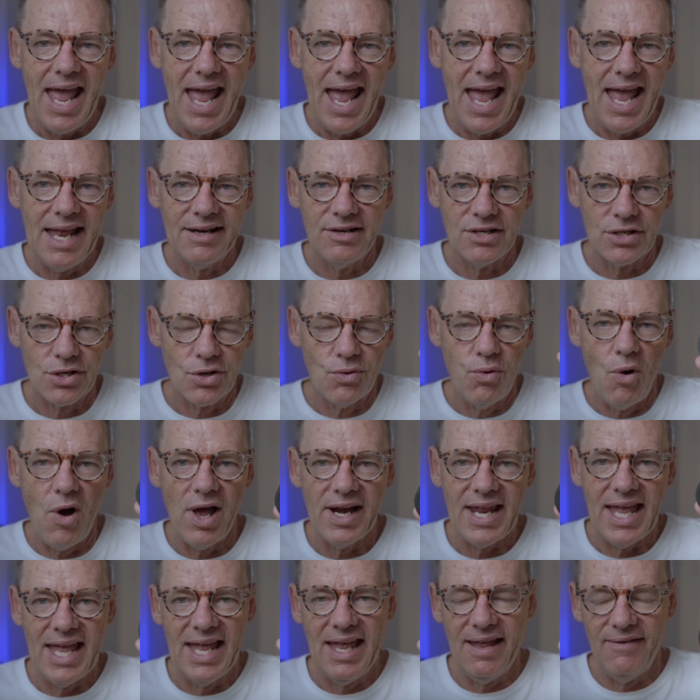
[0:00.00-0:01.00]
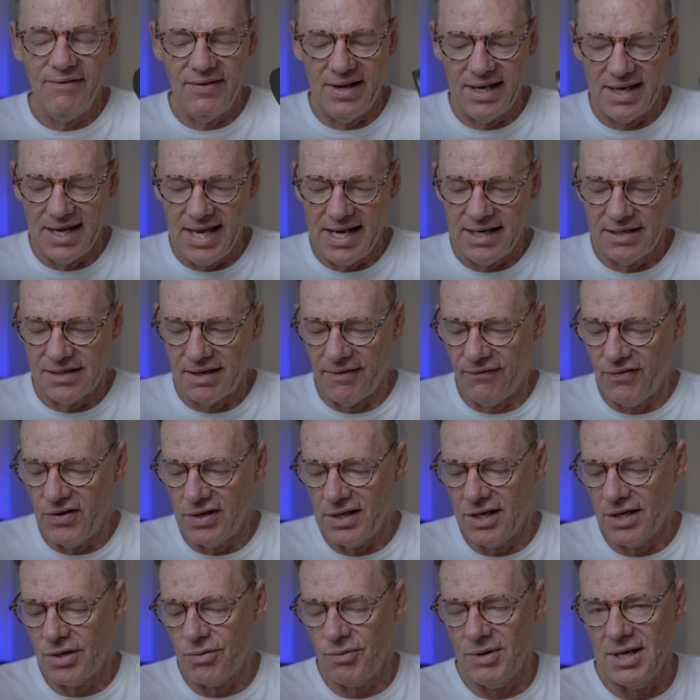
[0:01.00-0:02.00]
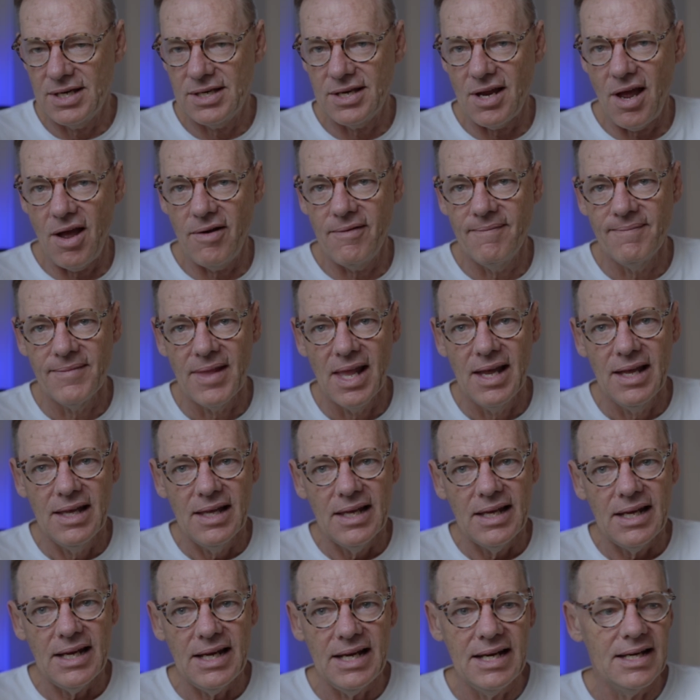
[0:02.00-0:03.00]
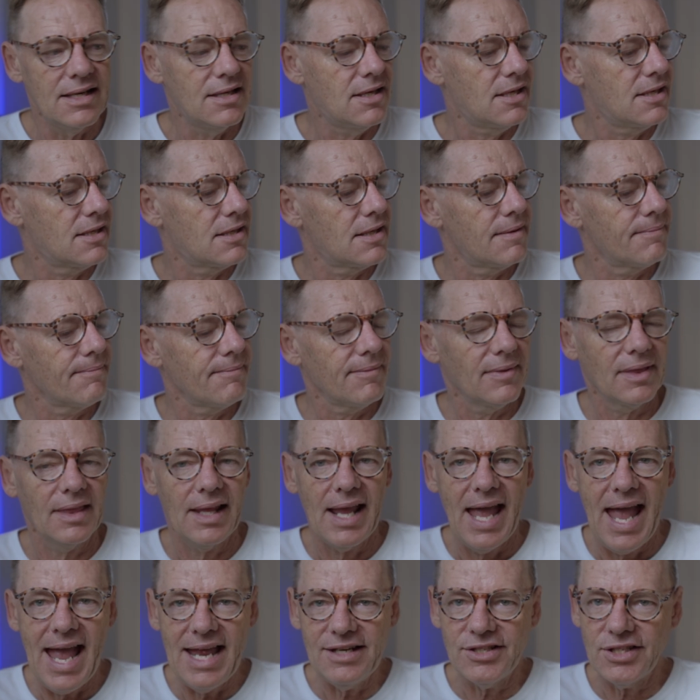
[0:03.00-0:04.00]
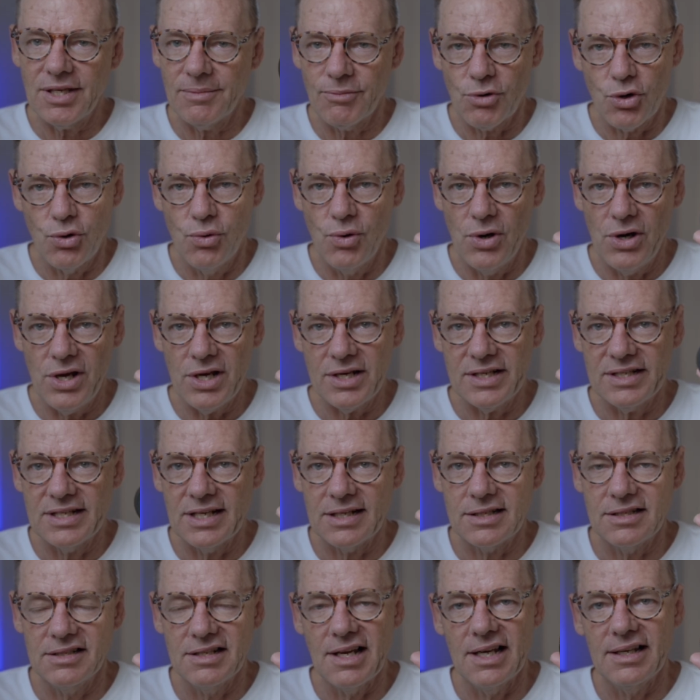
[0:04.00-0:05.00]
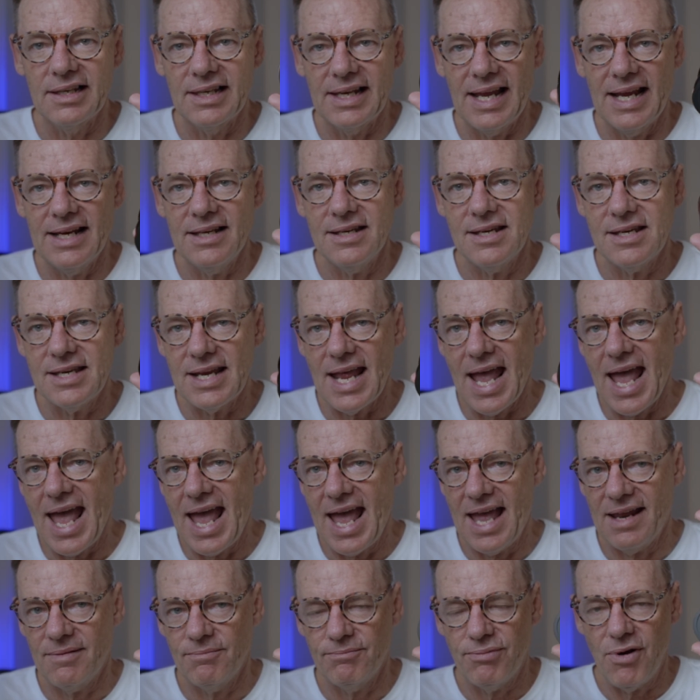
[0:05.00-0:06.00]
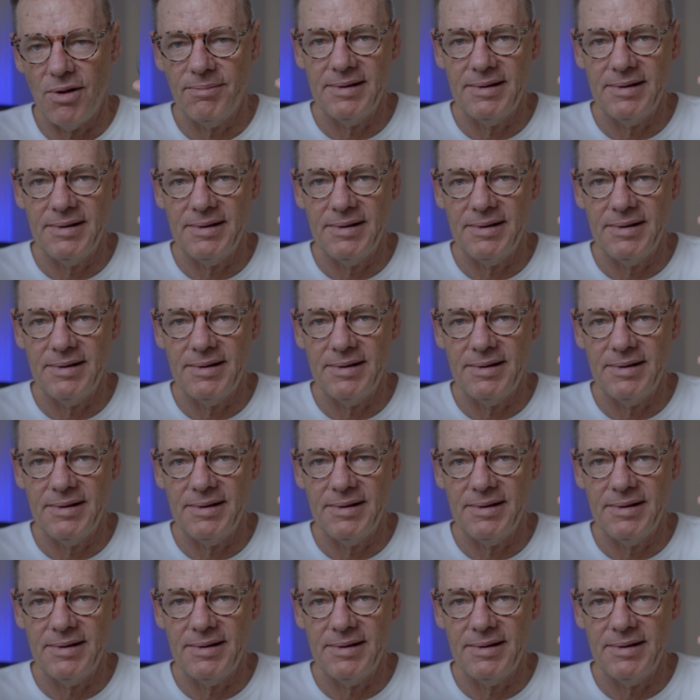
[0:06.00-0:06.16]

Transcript: And it's quite a heavy lens, the 33. So it has some quirks, this little lens, and